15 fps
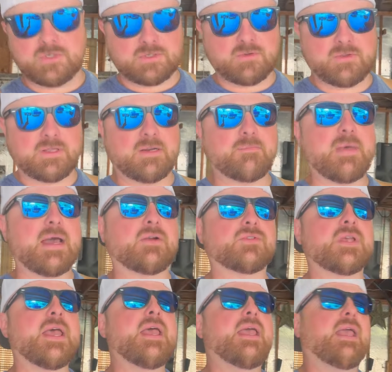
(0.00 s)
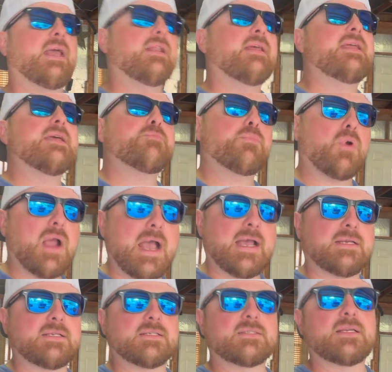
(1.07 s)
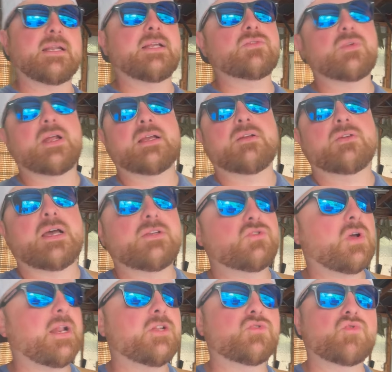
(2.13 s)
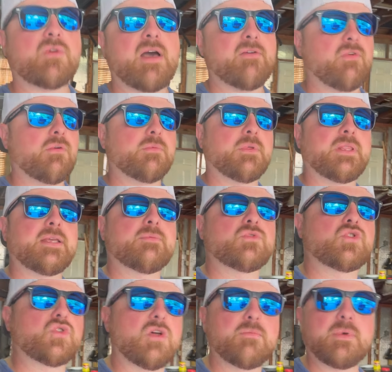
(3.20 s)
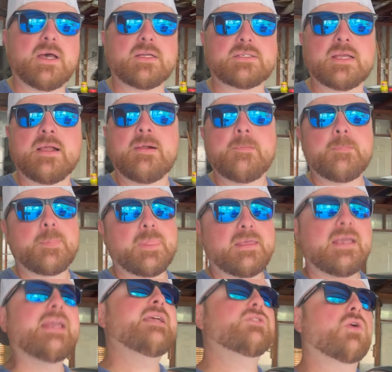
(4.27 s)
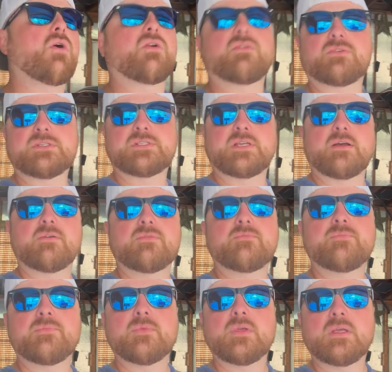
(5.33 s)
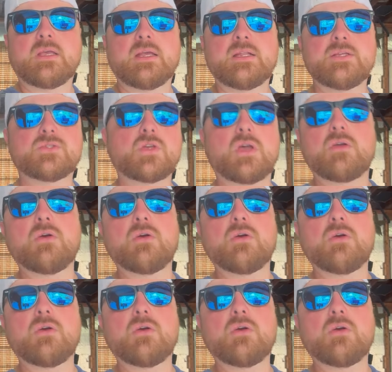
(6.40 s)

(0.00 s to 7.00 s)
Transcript: it's the only thing that matters. And they get practice, and that's what I try to drive home to them so much. And he's hard on himself, and he's like,